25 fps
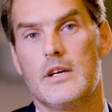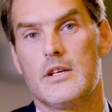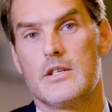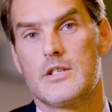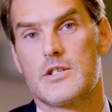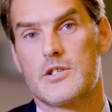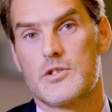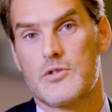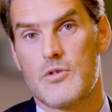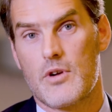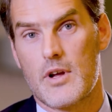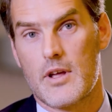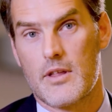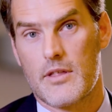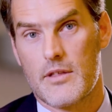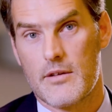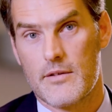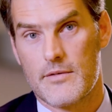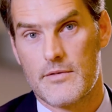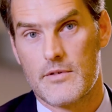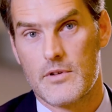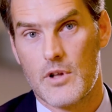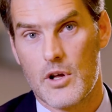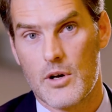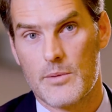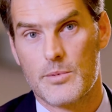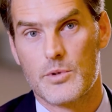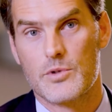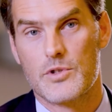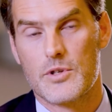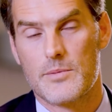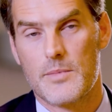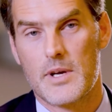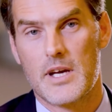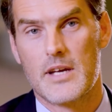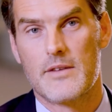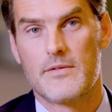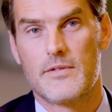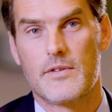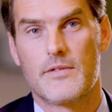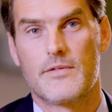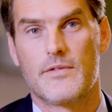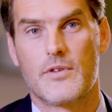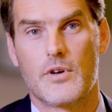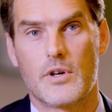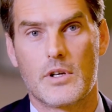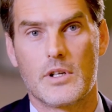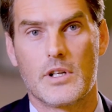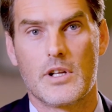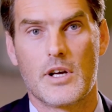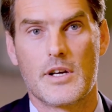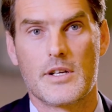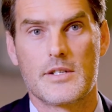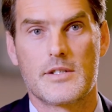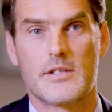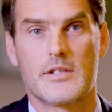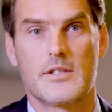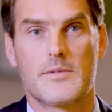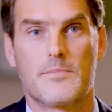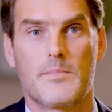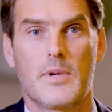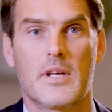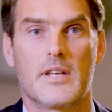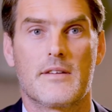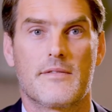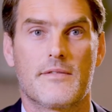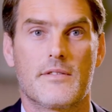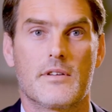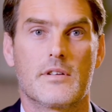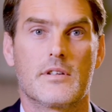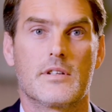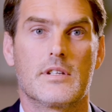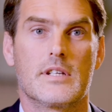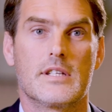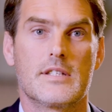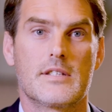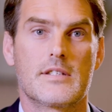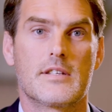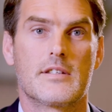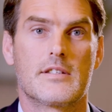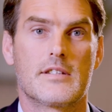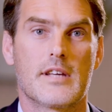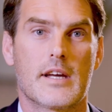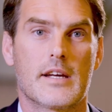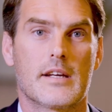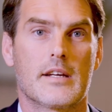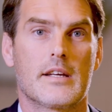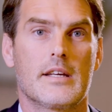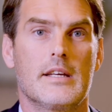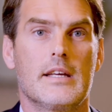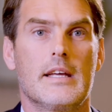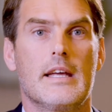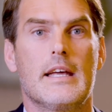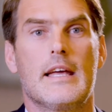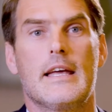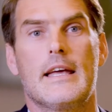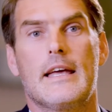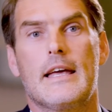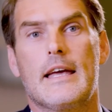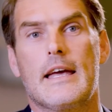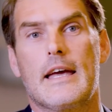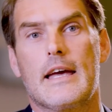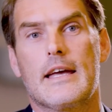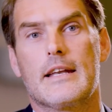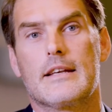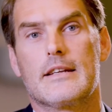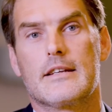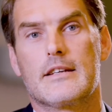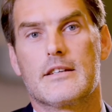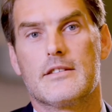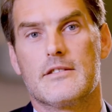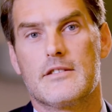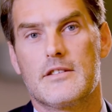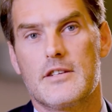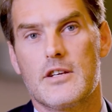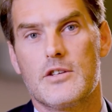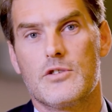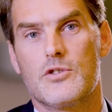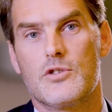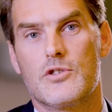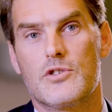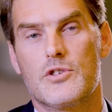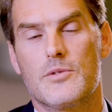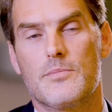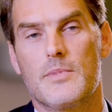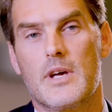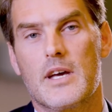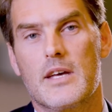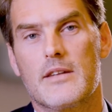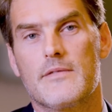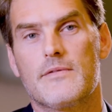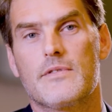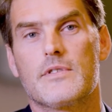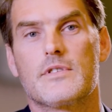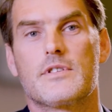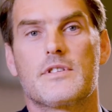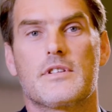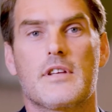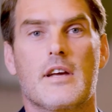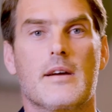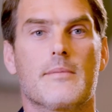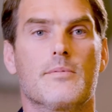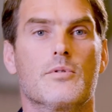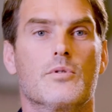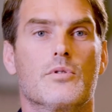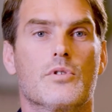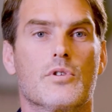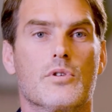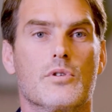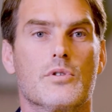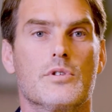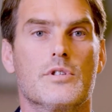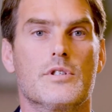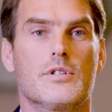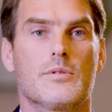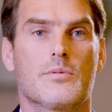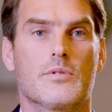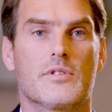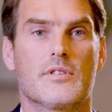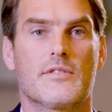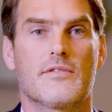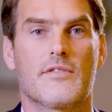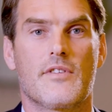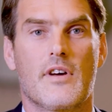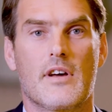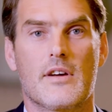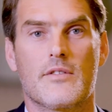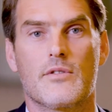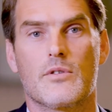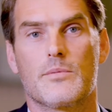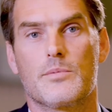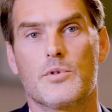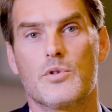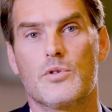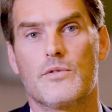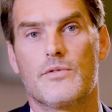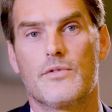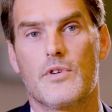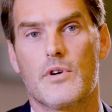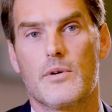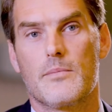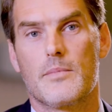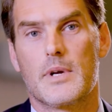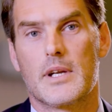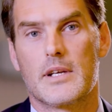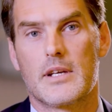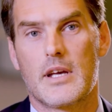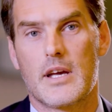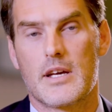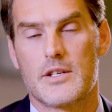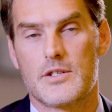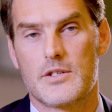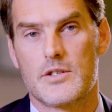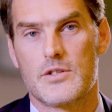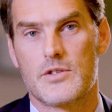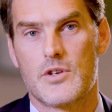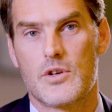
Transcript: Strength of global demand for fertilisers benefited Incitec, and continued demand for staple goods was favourable for Metcash's